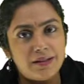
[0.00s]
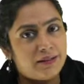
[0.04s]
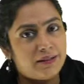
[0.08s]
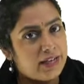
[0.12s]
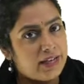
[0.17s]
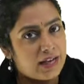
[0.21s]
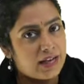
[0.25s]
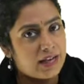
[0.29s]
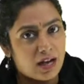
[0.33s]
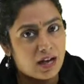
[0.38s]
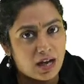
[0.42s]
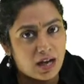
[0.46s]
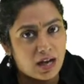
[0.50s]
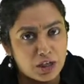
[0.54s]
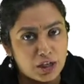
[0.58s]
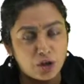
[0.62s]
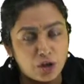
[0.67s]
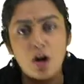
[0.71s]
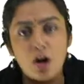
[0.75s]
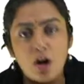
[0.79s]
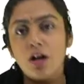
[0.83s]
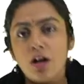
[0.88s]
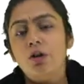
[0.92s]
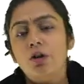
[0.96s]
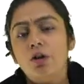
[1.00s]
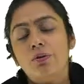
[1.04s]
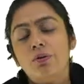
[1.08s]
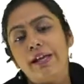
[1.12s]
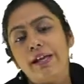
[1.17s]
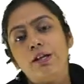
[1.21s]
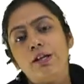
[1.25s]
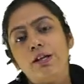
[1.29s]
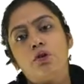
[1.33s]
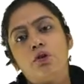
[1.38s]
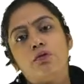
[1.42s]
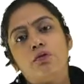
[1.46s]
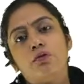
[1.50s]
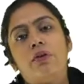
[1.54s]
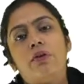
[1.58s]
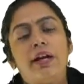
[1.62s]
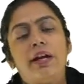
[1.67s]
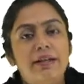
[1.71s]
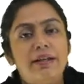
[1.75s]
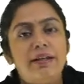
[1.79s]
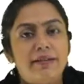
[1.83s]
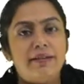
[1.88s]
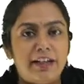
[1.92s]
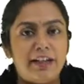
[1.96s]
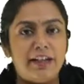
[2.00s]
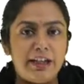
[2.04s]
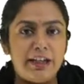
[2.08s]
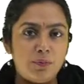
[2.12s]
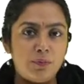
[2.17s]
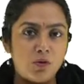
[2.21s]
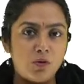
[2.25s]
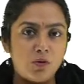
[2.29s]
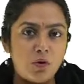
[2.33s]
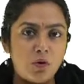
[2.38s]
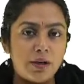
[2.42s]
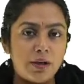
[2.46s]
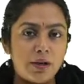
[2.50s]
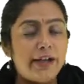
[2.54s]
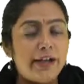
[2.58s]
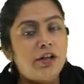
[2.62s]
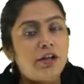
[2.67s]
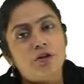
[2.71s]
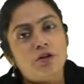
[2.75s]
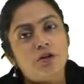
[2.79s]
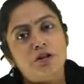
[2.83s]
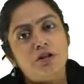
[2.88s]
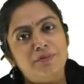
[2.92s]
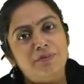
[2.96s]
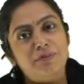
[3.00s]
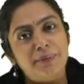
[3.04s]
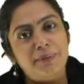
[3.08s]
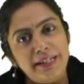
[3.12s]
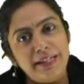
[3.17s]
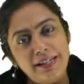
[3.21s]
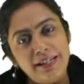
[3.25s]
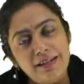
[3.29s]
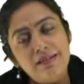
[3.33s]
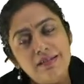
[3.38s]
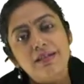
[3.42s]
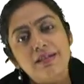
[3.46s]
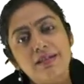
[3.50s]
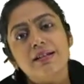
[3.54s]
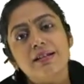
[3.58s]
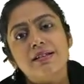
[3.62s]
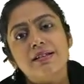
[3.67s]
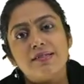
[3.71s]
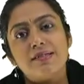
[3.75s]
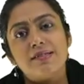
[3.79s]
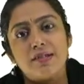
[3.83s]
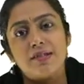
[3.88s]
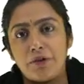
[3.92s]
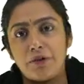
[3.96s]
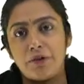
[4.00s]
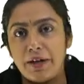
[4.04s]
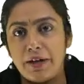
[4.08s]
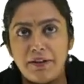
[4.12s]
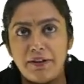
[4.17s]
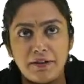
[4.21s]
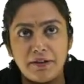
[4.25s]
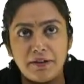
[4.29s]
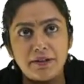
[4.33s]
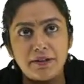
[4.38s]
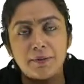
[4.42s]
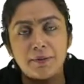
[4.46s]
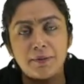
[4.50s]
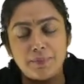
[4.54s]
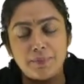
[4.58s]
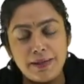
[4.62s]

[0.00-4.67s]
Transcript: they are not looking to fight anymore. It could mean surrender,